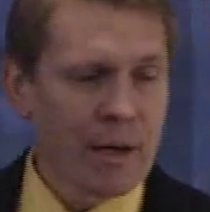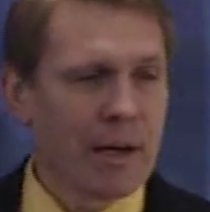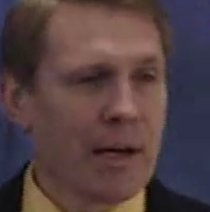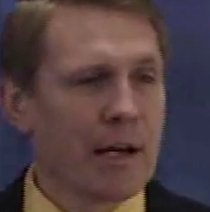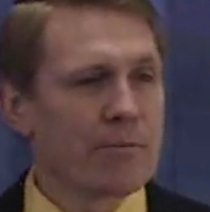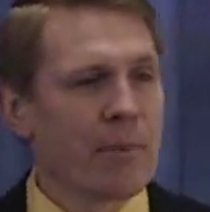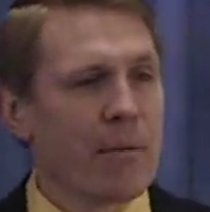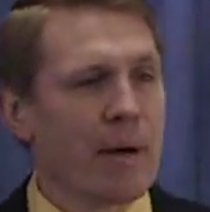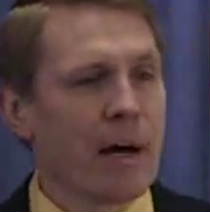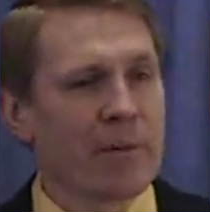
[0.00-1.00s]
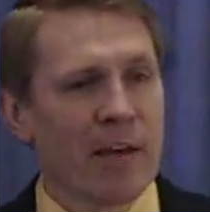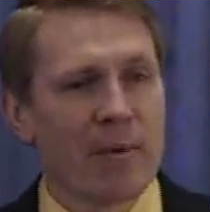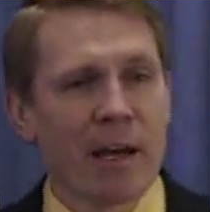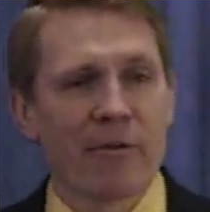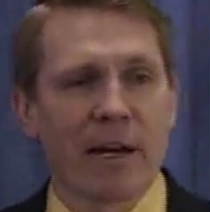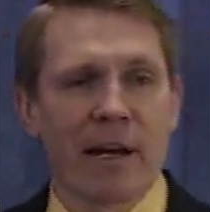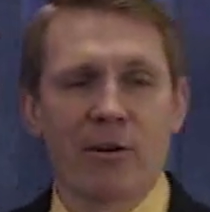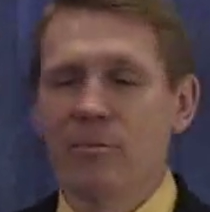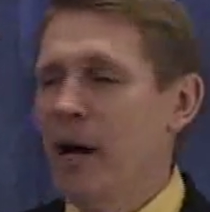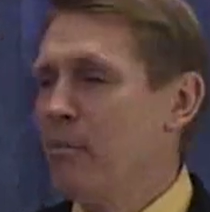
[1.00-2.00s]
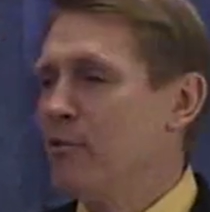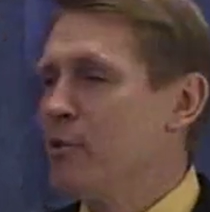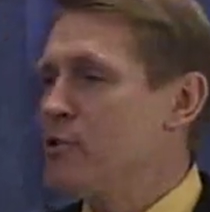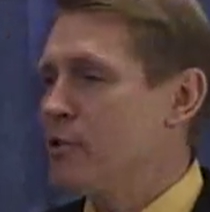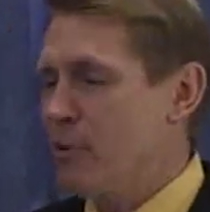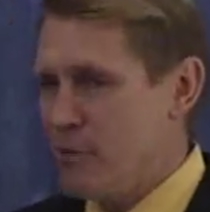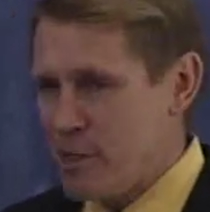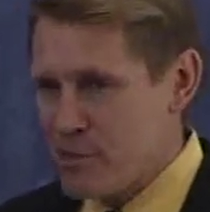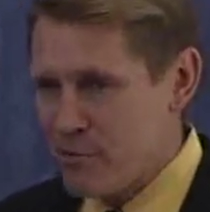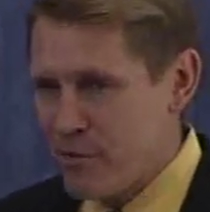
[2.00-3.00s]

my mom gave me every kind of new Bible version there was.